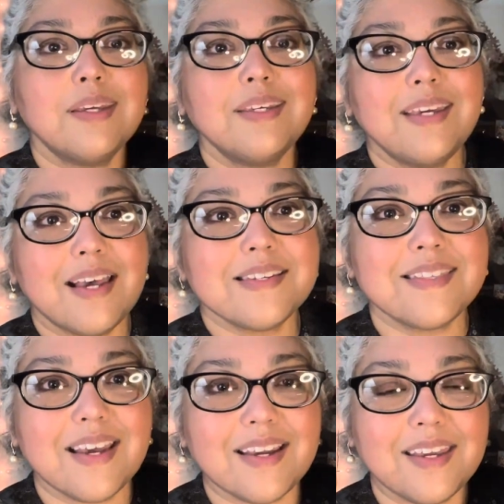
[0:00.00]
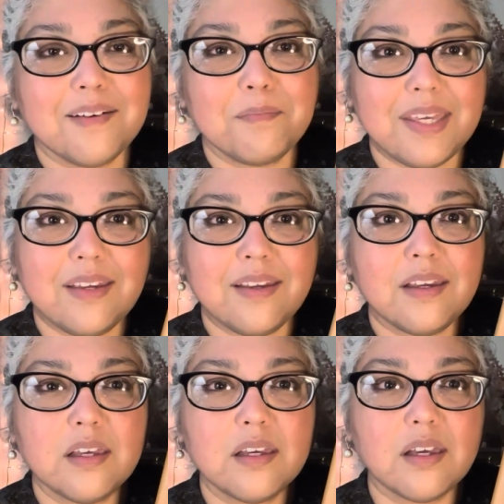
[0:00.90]
yes, that can
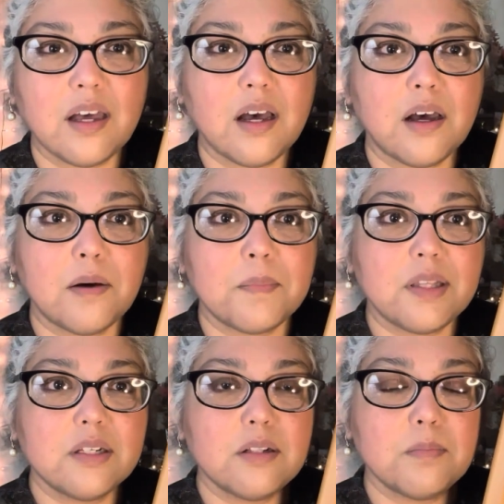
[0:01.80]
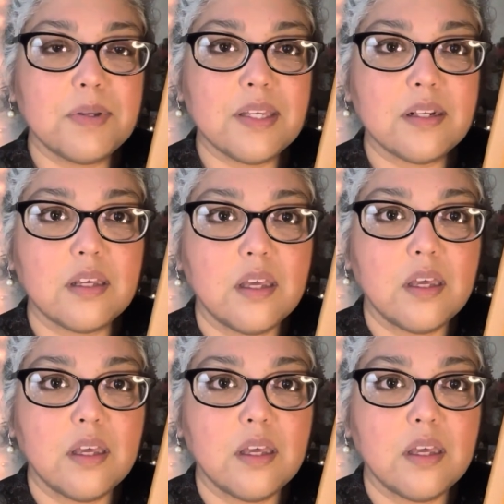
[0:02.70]
be um, a little bit